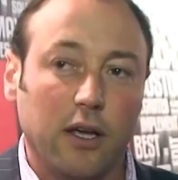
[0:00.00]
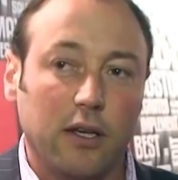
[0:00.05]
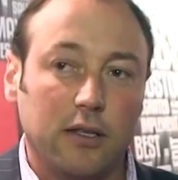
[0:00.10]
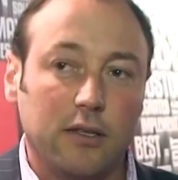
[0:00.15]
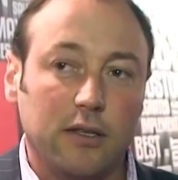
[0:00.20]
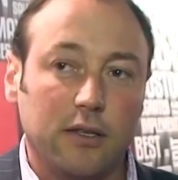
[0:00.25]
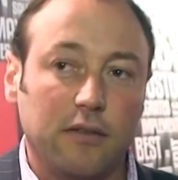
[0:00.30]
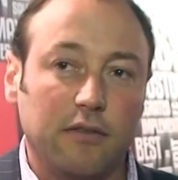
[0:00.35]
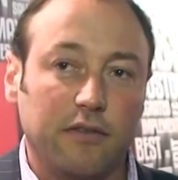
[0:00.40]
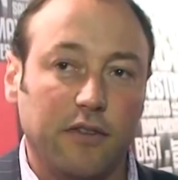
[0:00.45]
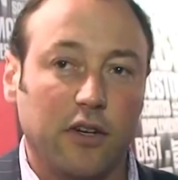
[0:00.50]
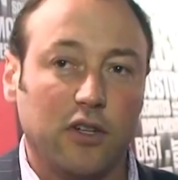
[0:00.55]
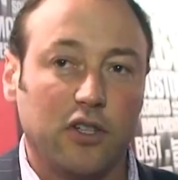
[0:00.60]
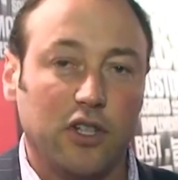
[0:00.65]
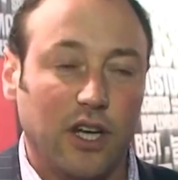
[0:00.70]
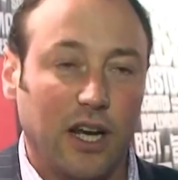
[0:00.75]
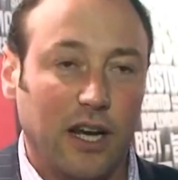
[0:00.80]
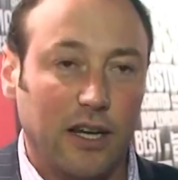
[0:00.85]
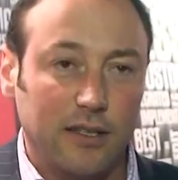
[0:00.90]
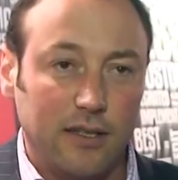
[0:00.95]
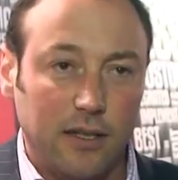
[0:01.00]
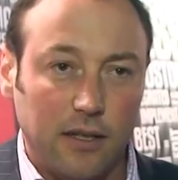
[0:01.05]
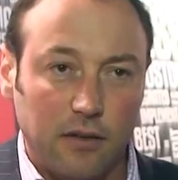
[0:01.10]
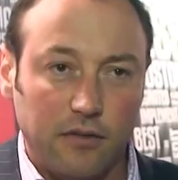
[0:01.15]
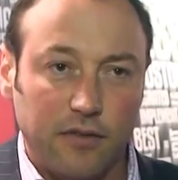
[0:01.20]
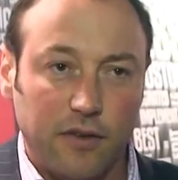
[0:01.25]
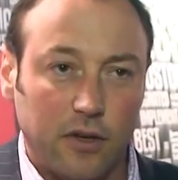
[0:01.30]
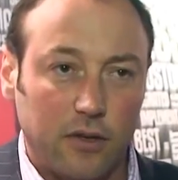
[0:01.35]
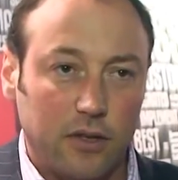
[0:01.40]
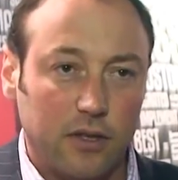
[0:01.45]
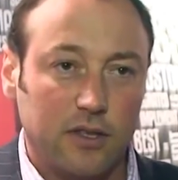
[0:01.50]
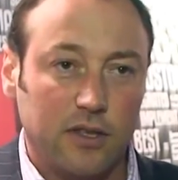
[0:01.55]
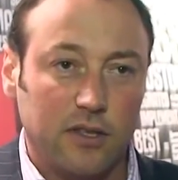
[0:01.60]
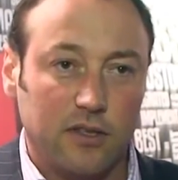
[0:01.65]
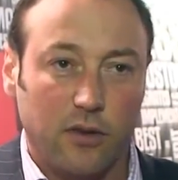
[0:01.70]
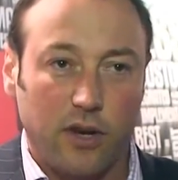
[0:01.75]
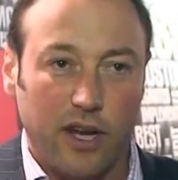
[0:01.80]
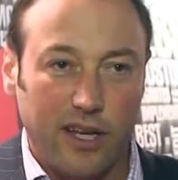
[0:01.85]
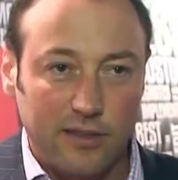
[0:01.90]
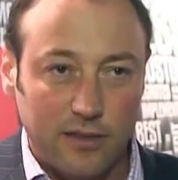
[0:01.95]
at functionality that
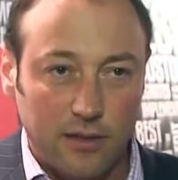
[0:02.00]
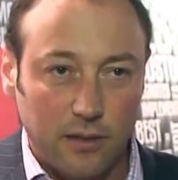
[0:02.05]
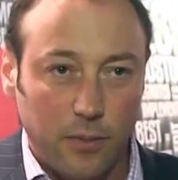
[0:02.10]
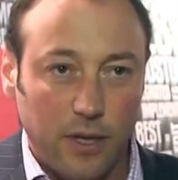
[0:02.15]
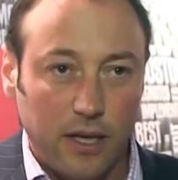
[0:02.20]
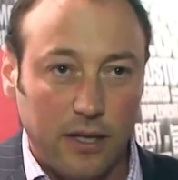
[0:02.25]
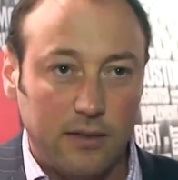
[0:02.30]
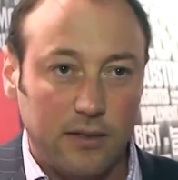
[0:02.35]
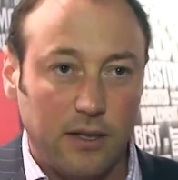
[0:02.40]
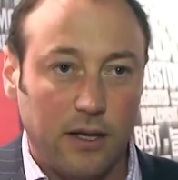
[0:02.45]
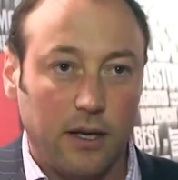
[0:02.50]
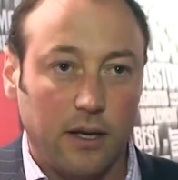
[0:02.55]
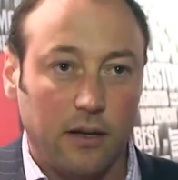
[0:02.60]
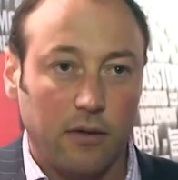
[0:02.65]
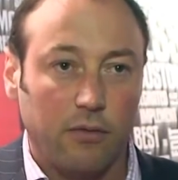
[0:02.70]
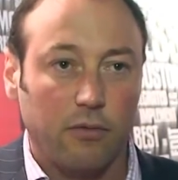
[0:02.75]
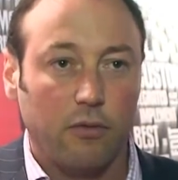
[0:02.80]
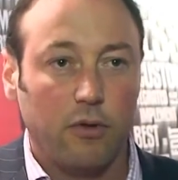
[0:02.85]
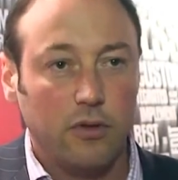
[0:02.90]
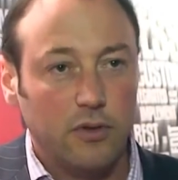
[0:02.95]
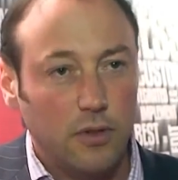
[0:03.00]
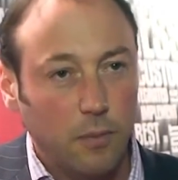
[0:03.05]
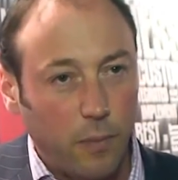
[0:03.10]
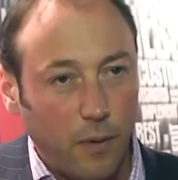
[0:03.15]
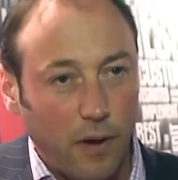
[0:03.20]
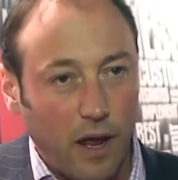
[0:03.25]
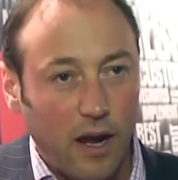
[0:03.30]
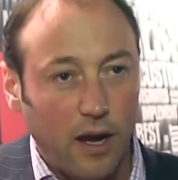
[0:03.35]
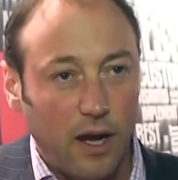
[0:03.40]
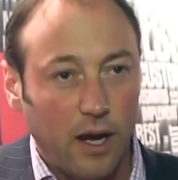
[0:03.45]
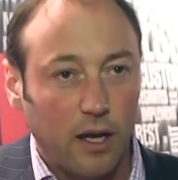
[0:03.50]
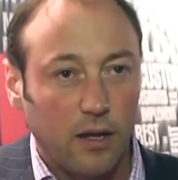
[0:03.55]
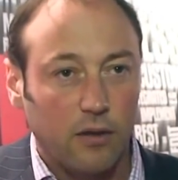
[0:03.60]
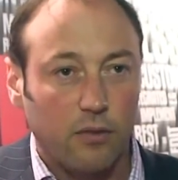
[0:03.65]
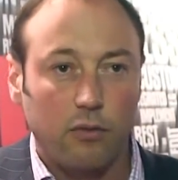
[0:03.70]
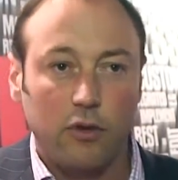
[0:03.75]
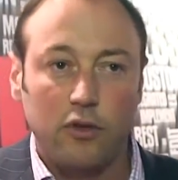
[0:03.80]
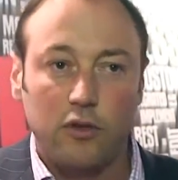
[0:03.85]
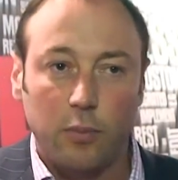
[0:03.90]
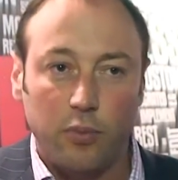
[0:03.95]
focuses on estimating, through to planning,
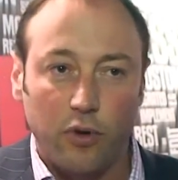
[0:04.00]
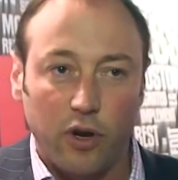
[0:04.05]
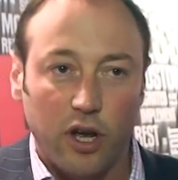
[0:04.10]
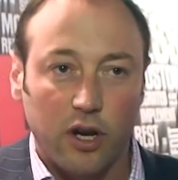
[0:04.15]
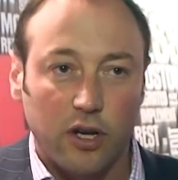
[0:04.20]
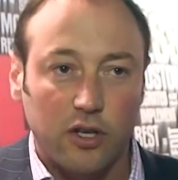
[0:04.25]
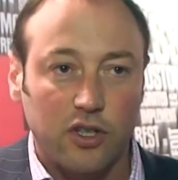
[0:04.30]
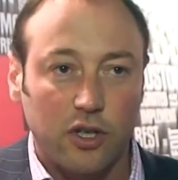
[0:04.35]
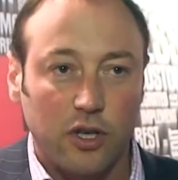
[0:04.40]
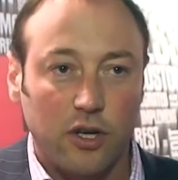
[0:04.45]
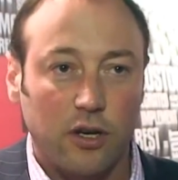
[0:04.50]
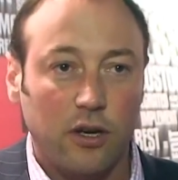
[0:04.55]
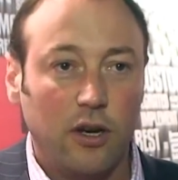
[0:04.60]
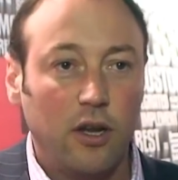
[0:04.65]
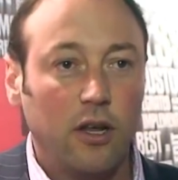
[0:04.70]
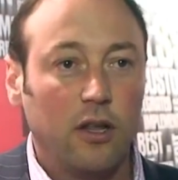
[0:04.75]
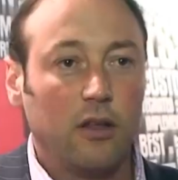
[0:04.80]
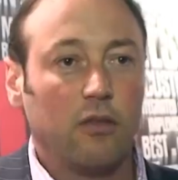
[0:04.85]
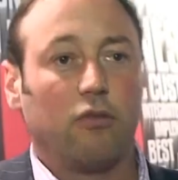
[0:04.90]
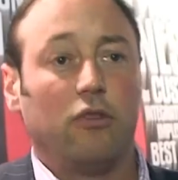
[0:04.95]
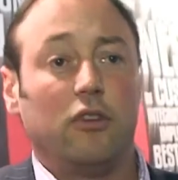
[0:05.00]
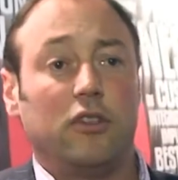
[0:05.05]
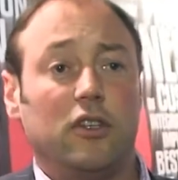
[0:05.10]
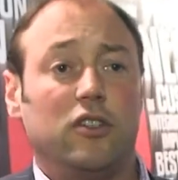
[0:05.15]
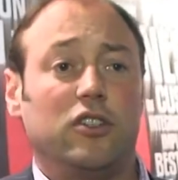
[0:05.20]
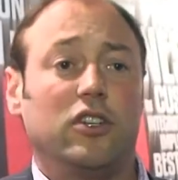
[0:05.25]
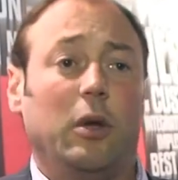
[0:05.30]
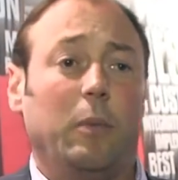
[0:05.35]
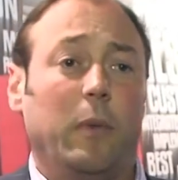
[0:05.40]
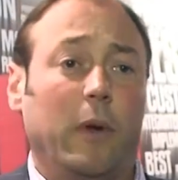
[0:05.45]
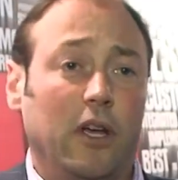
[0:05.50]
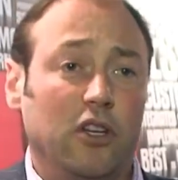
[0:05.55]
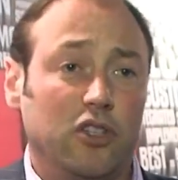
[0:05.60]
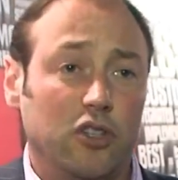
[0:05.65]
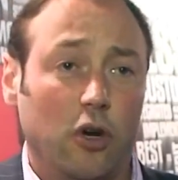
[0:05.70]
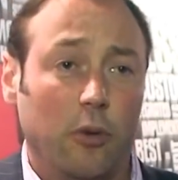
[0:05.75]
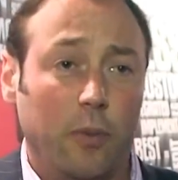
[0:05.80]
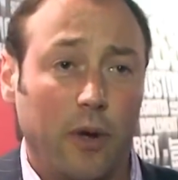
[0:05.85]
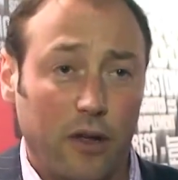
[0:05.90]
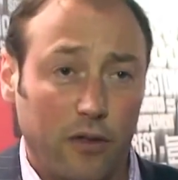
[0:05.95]
through to production, through to shipping a
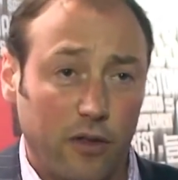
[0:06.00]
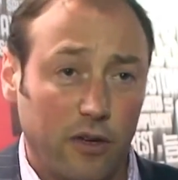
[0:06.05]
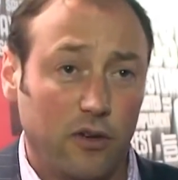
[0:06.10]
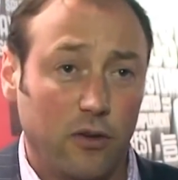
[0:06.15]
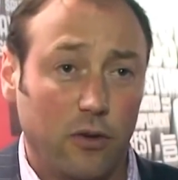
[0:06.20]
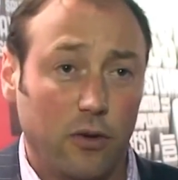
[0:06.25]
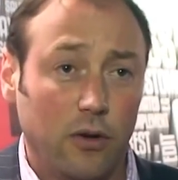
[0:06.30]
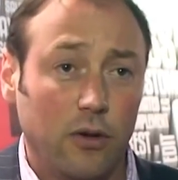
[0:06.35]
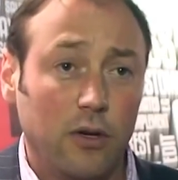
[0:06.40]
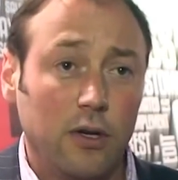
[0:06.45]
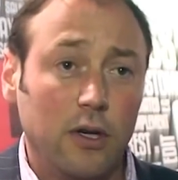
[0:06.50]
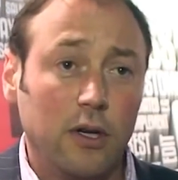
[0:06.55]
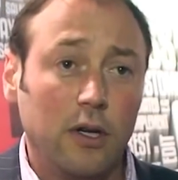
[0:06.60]
job out the door.